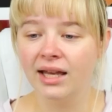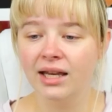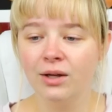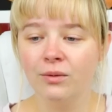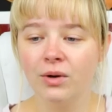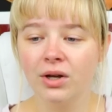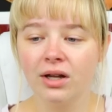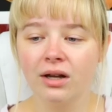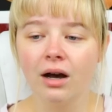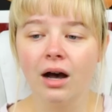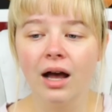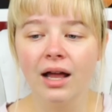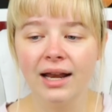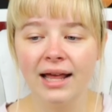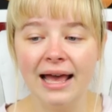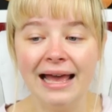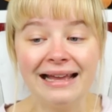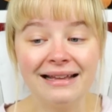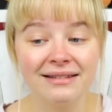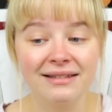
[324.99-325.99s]
Anyone caught
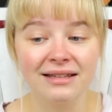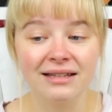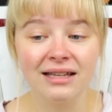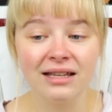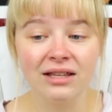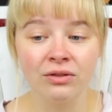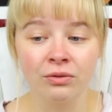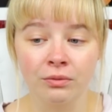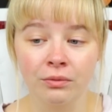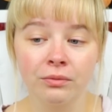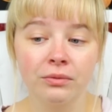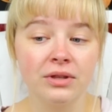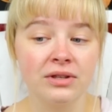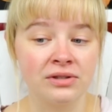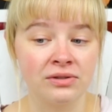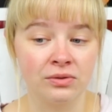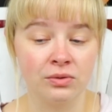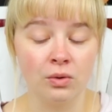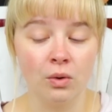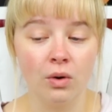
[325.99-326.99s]
exiting through
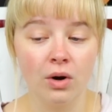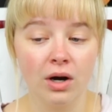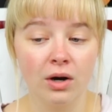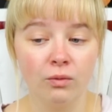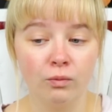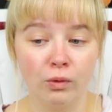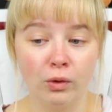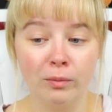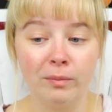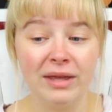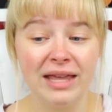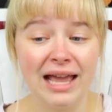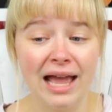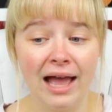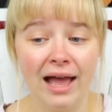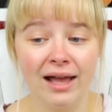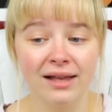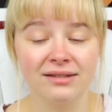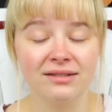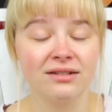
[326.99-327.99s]
this door will be
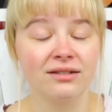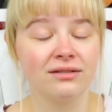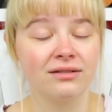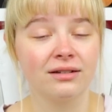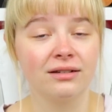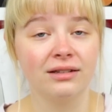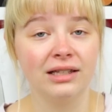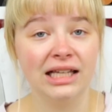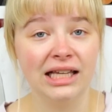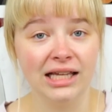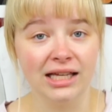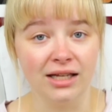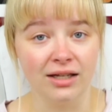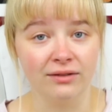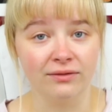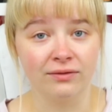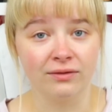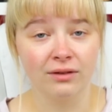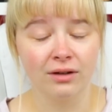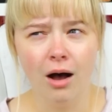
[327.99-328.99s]
asked to
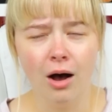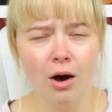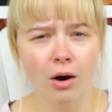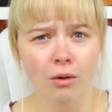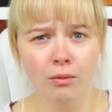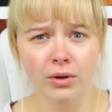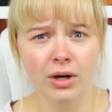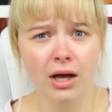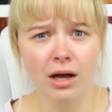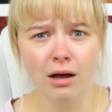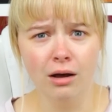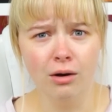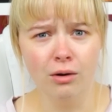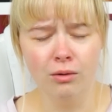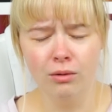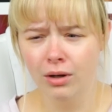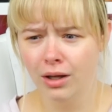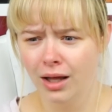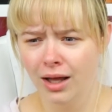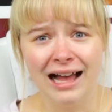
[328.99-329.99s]
leave. Oh
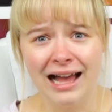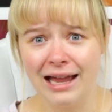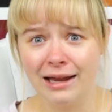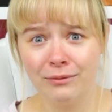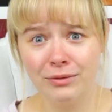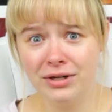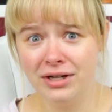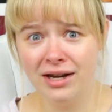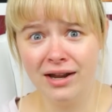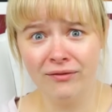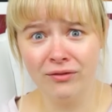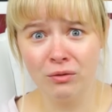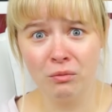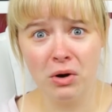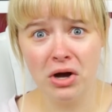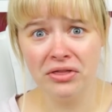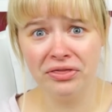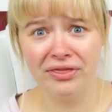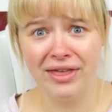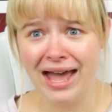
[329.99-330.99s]
no, I would never
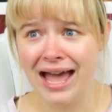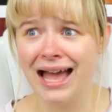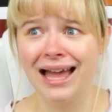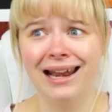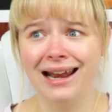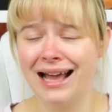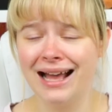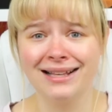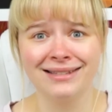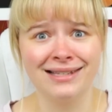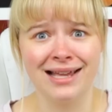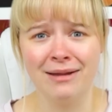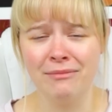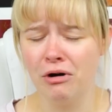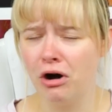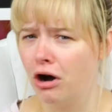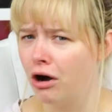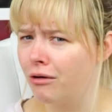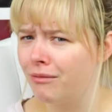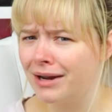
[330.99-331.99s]
want that as
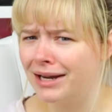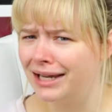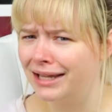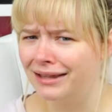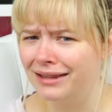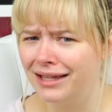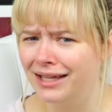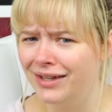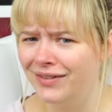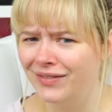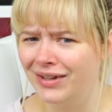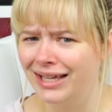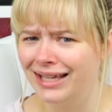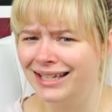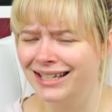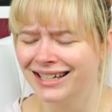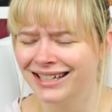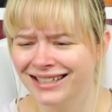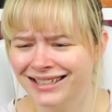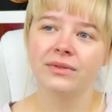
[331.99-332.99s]
I'm already
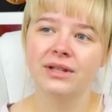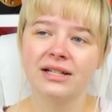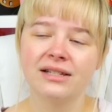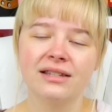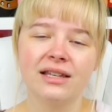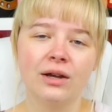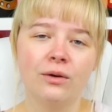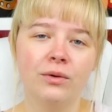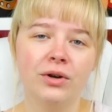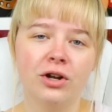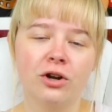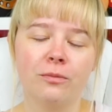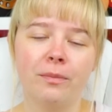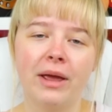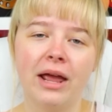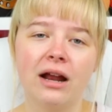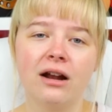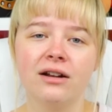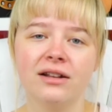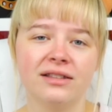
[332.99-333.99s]
leaving. That's like when your
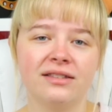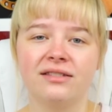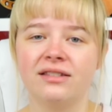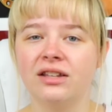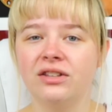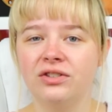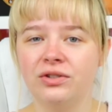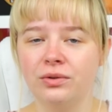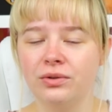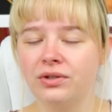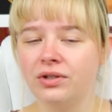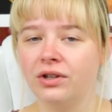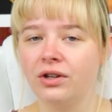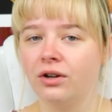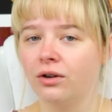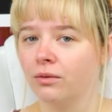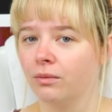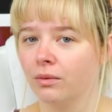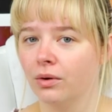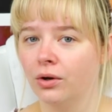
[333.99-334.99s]
parent sends you to
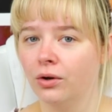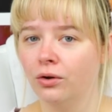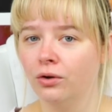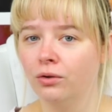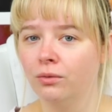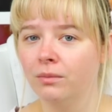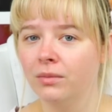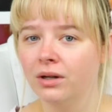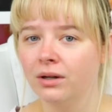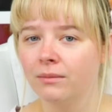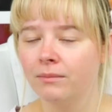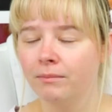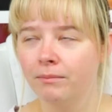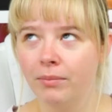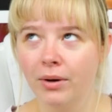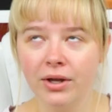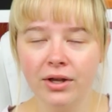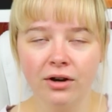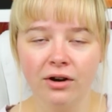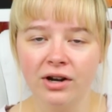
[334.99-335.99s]
your room,
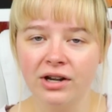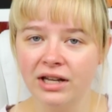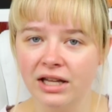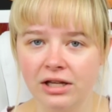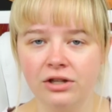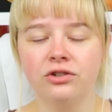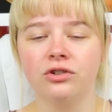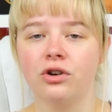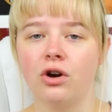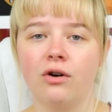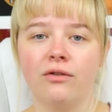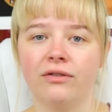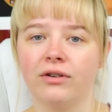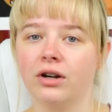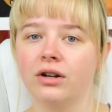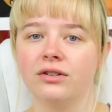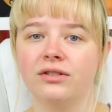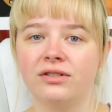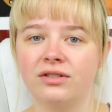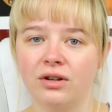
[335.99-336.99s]
but you're an
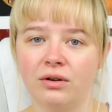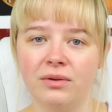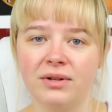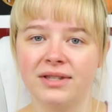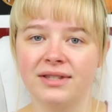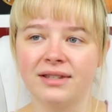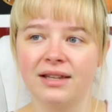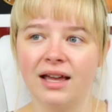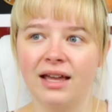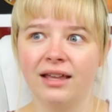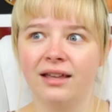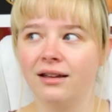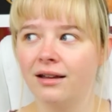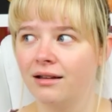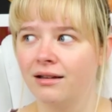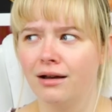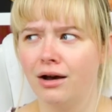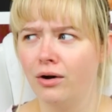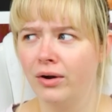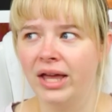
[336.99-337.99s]
introvert. So it's like,
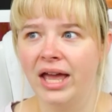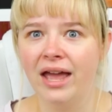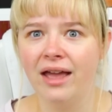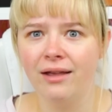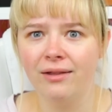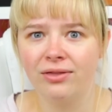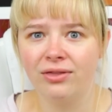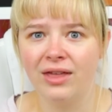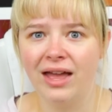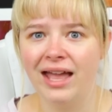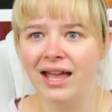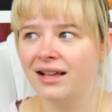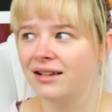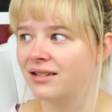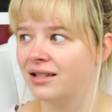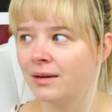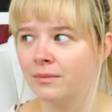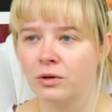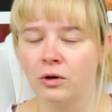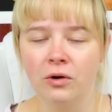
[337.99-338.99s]
okay,
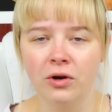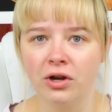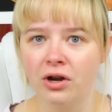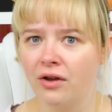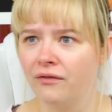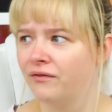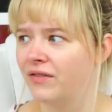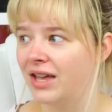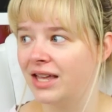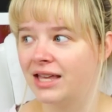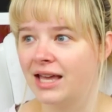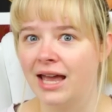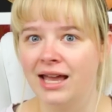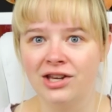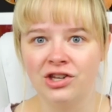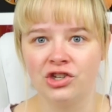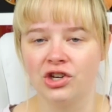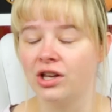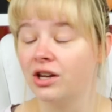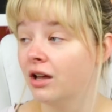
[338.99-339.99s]
thanks. I'm going on
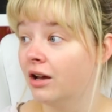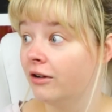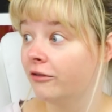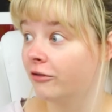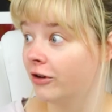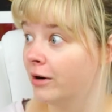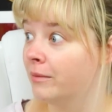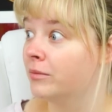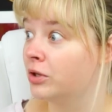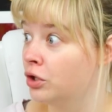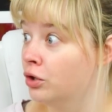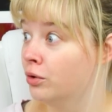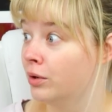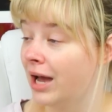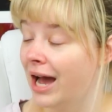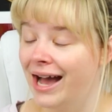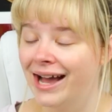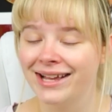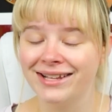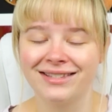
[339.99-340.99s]
vacation from you
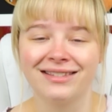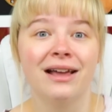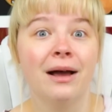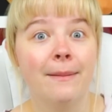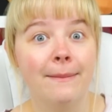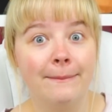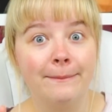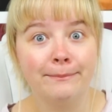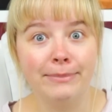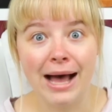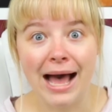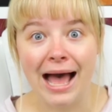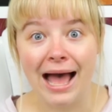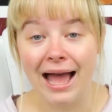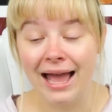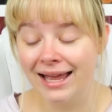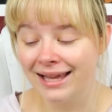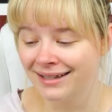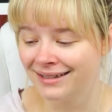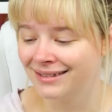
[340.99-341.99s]
guys.
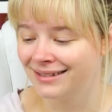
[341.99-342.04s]
Bye.